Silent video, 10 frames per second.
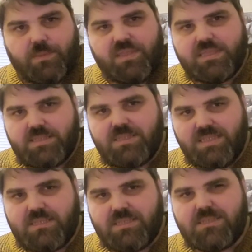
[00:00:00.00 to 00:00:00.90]
I mean,
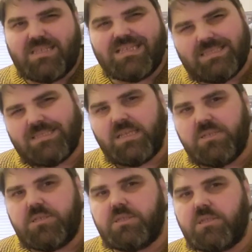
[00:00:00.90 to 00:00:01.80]
it's
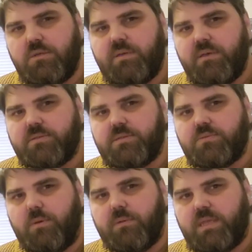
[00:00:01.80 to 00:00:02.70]
essentially two builds is
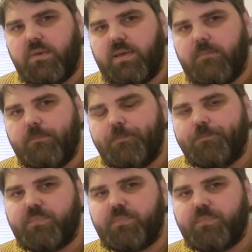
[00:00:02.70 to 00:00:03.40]
what we're doing.